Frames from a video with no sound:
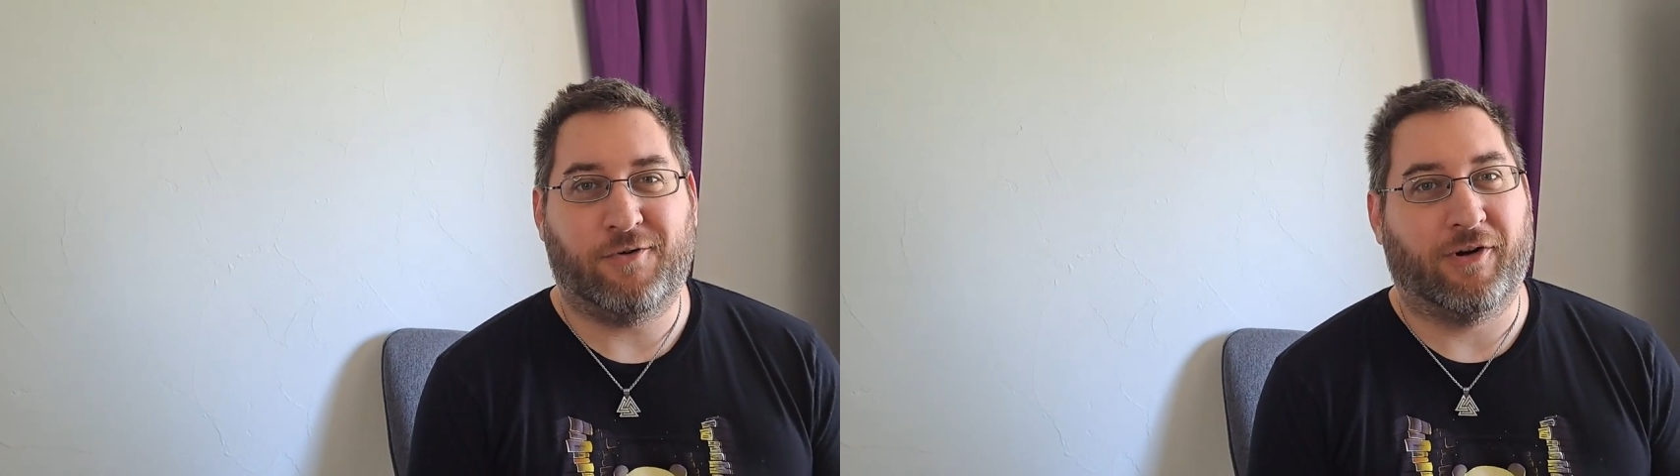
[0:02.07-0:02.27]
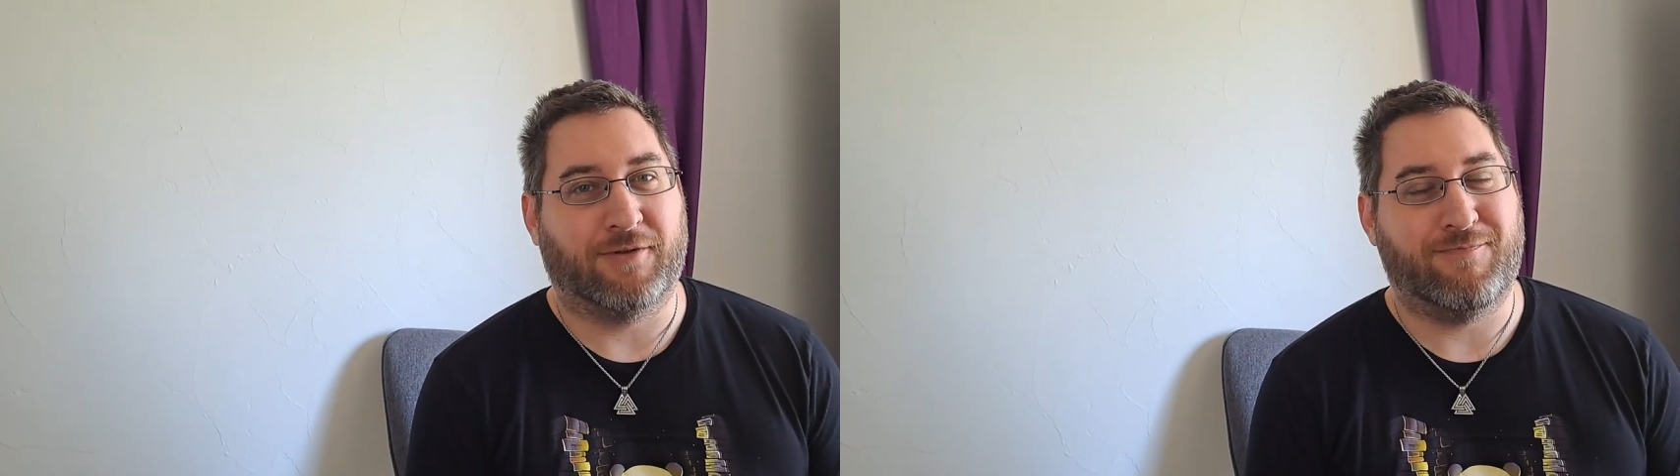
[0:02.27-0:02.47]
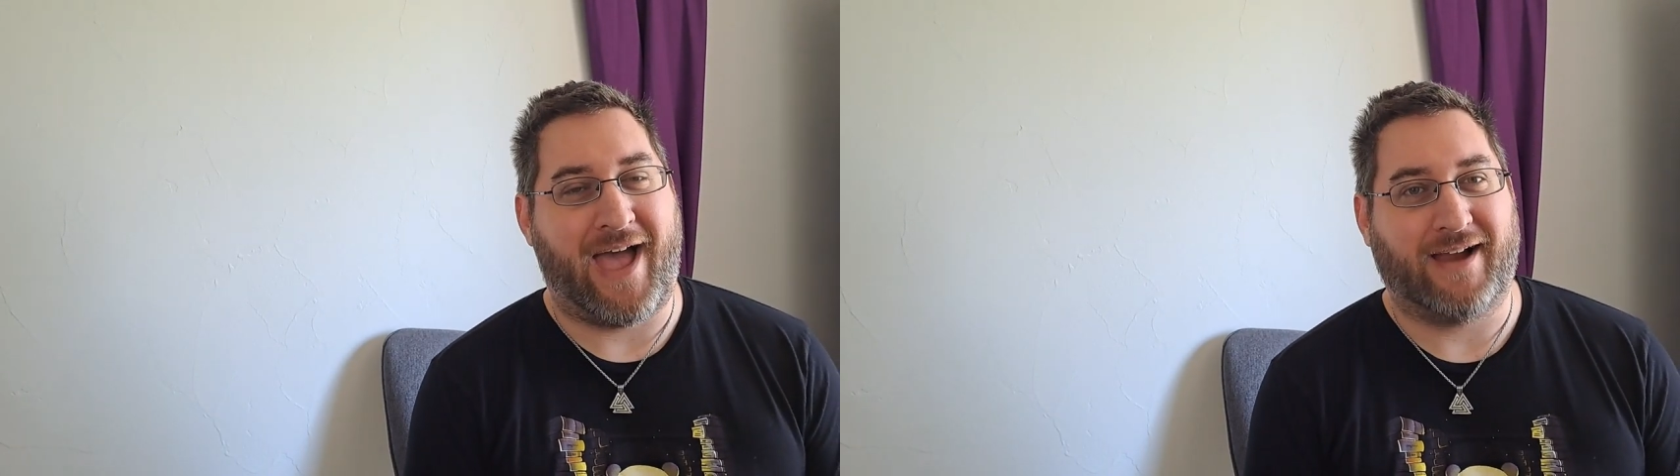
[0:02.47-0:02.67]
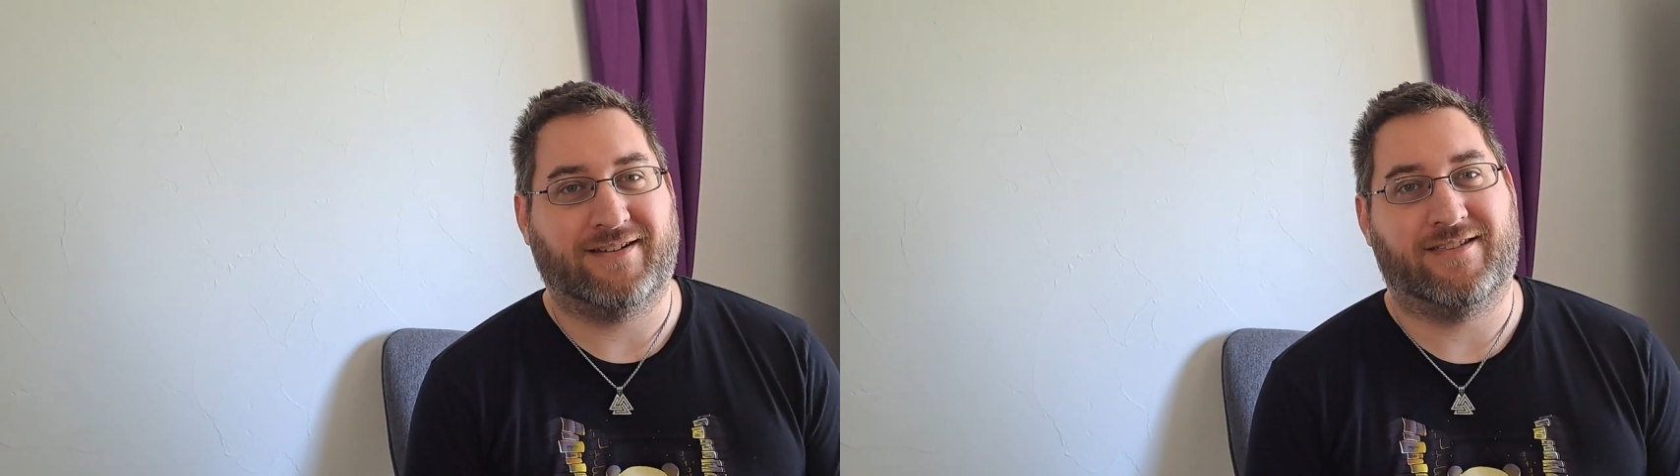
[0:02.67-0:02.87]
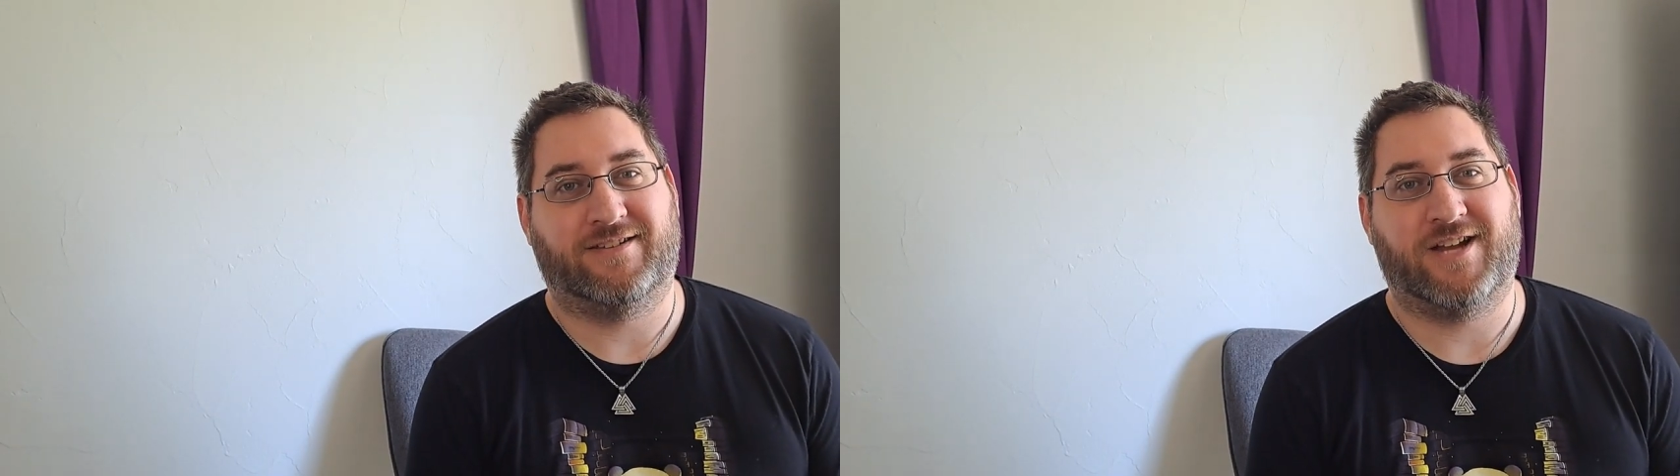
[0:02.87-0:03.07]
or back
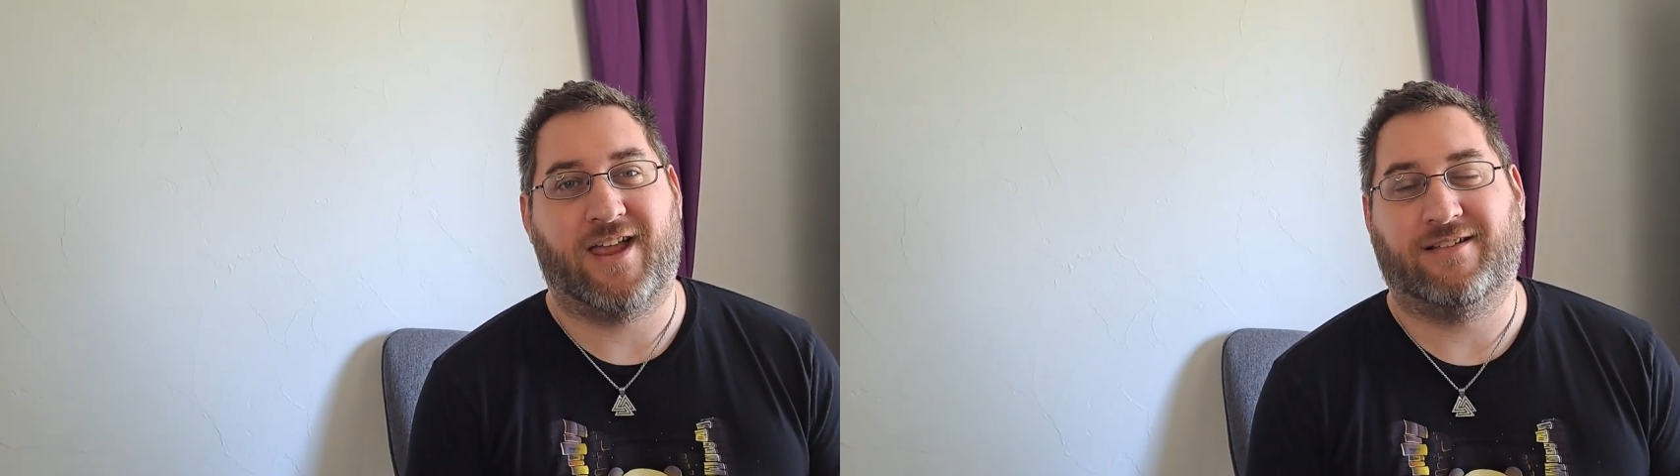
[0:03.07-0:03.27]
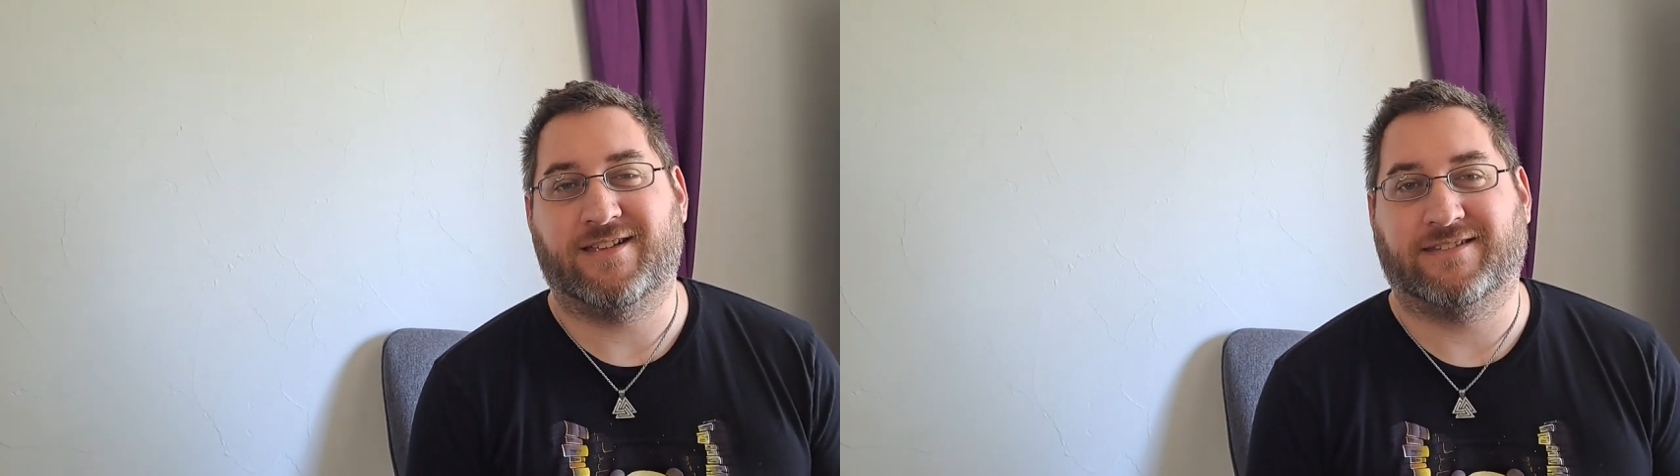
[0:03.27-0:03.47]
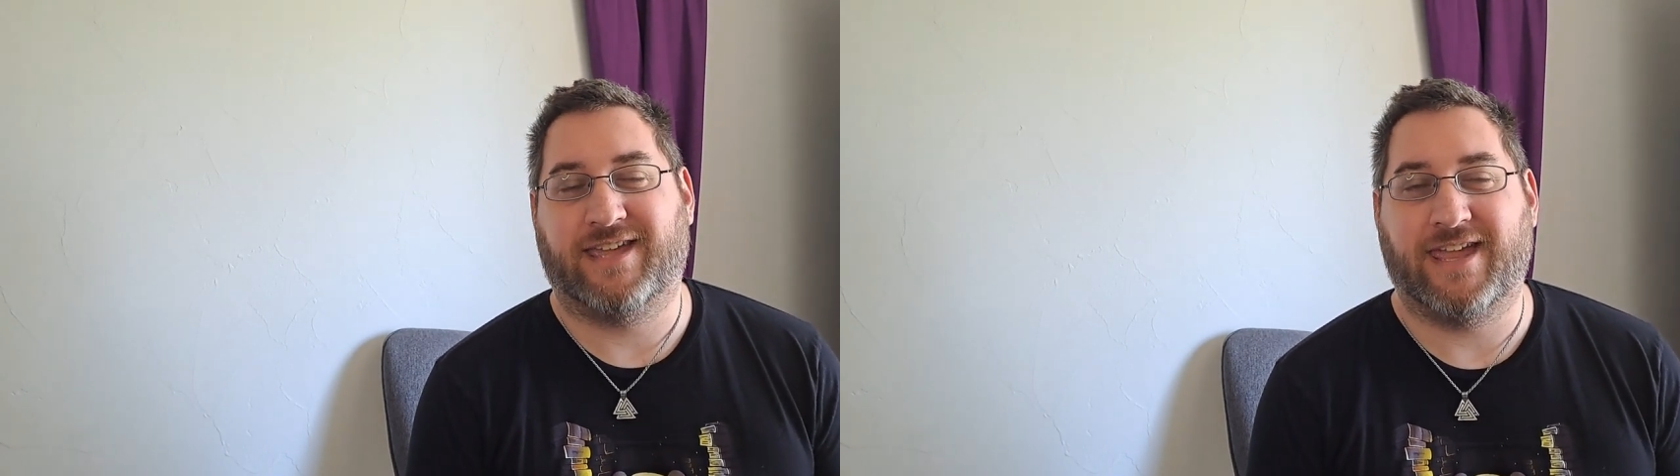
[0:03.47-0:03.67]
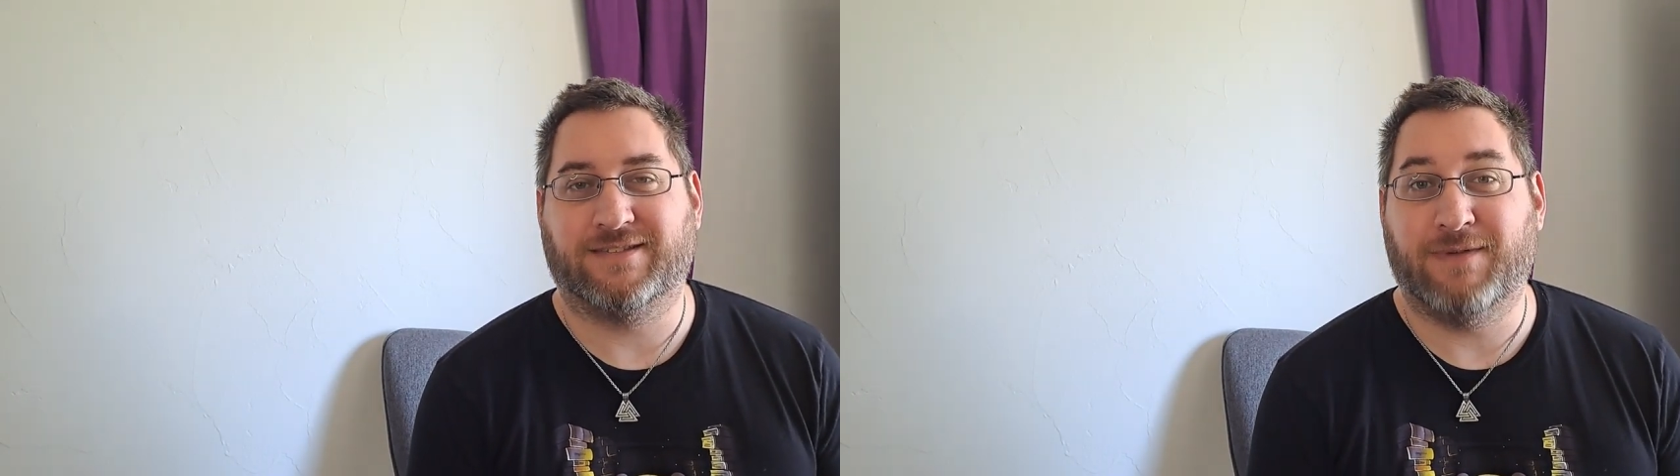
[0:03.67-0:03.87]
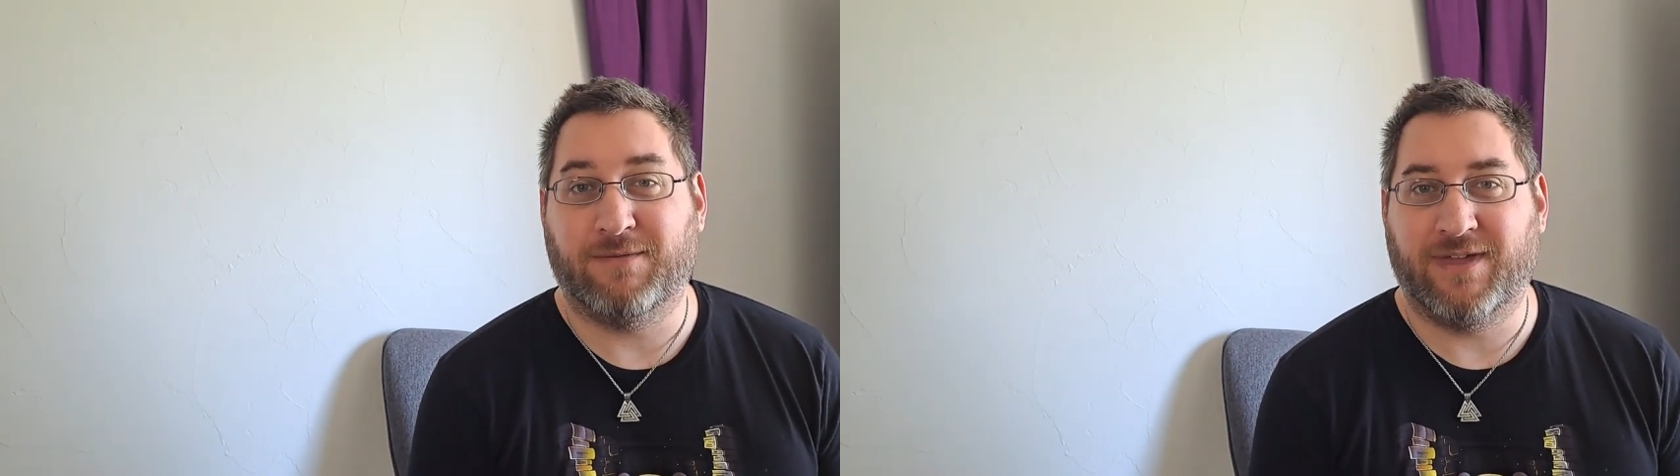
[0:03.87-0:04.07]
to the channel as the
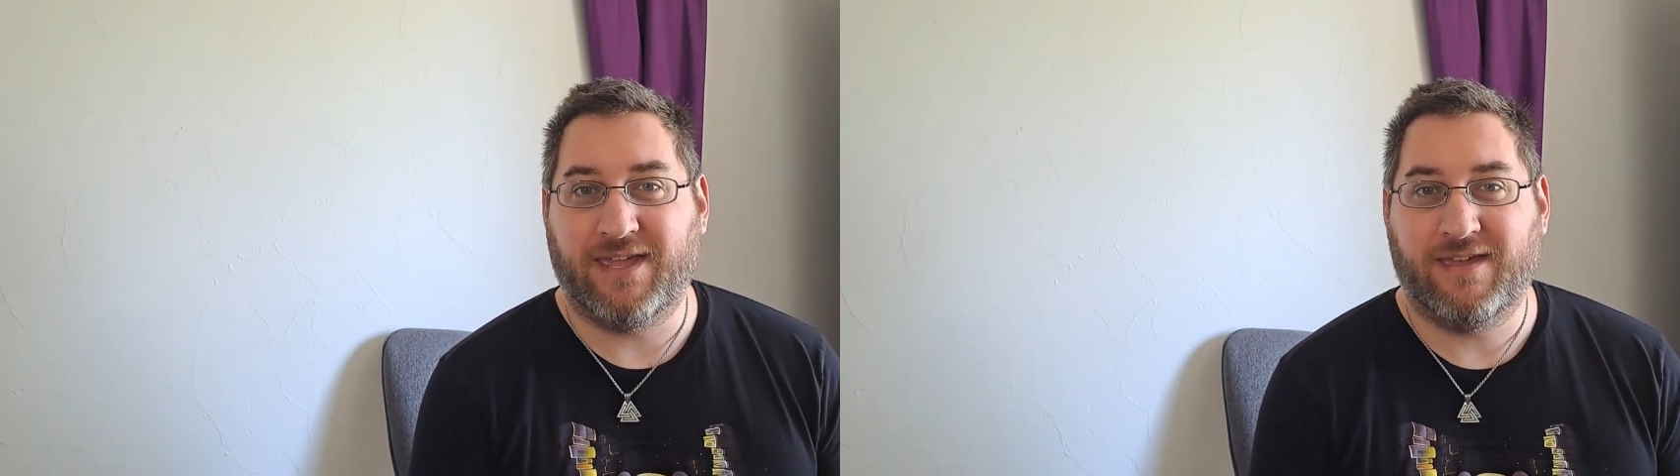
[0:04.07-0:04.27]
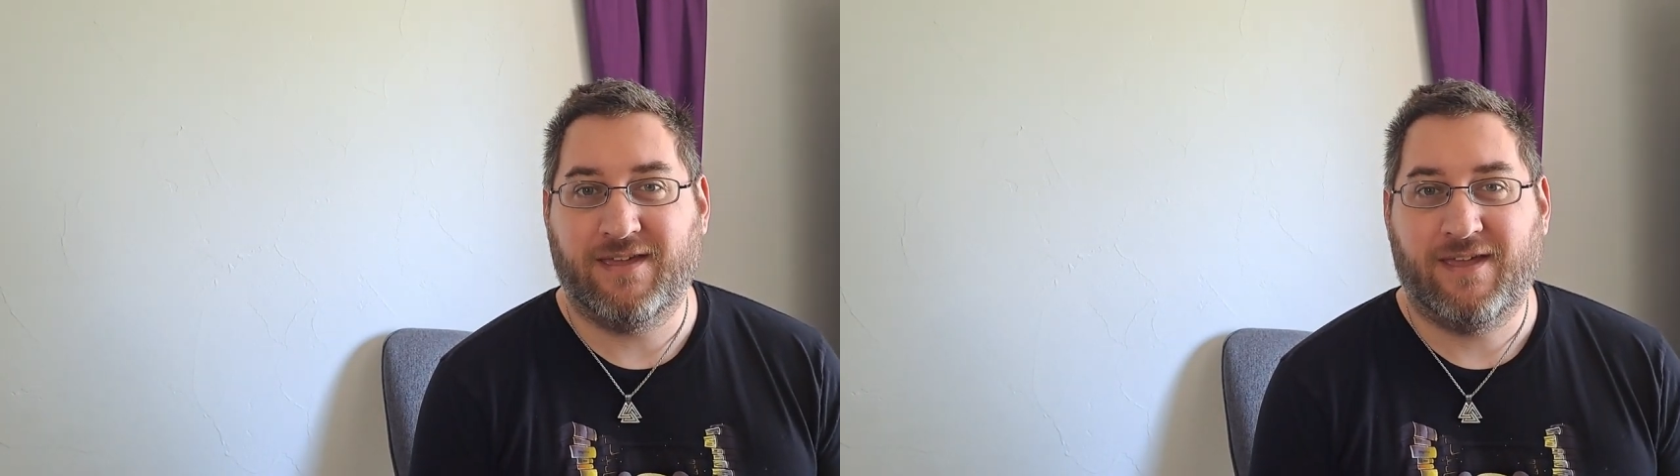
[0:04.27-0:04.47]
case may be.